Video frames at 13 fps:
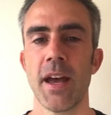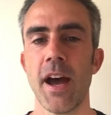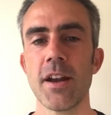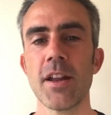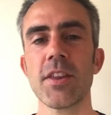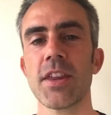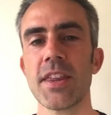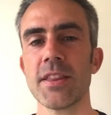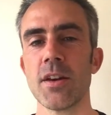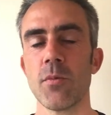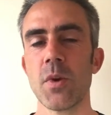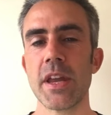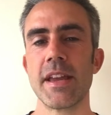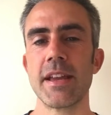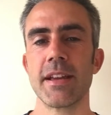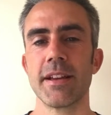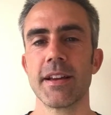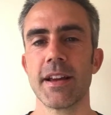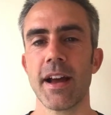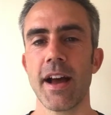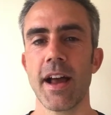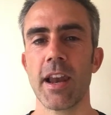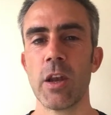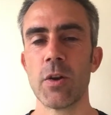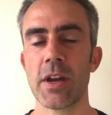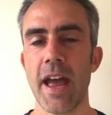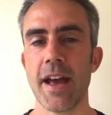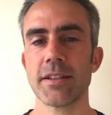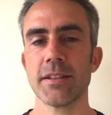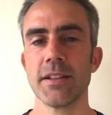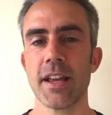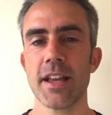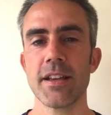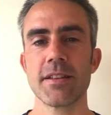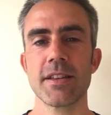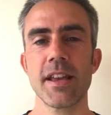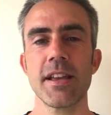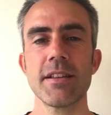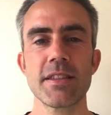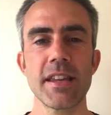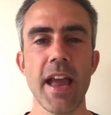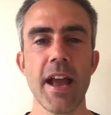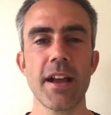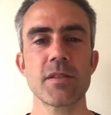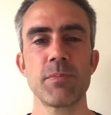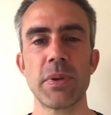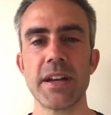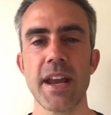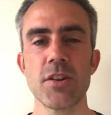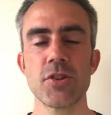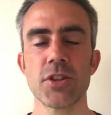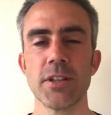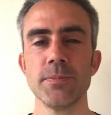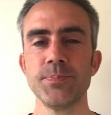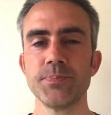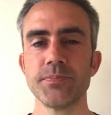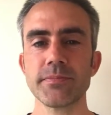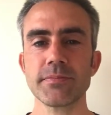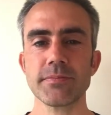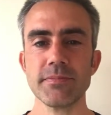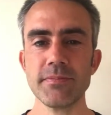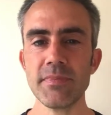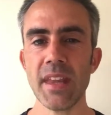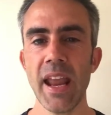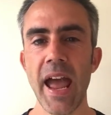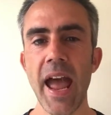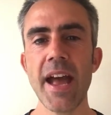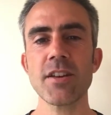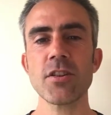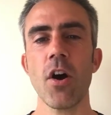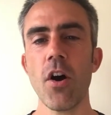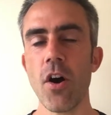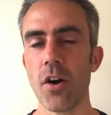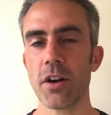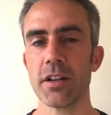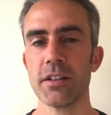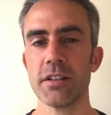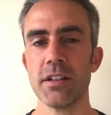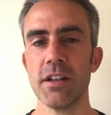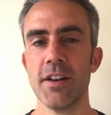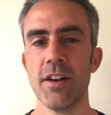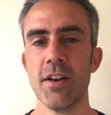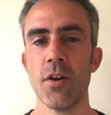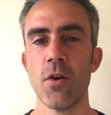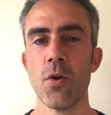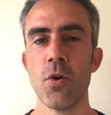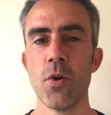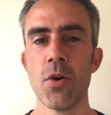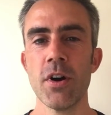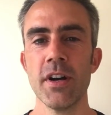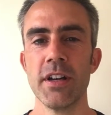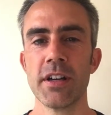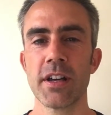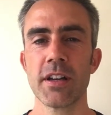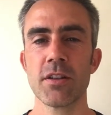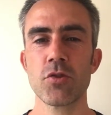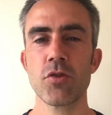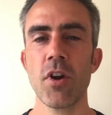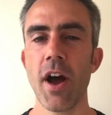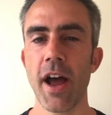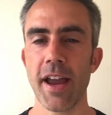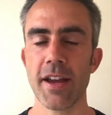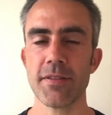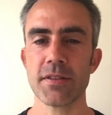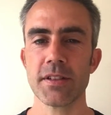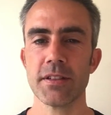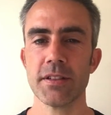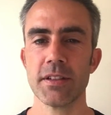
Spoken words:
Another thing that we look at is the explanation ad hoc or contrived?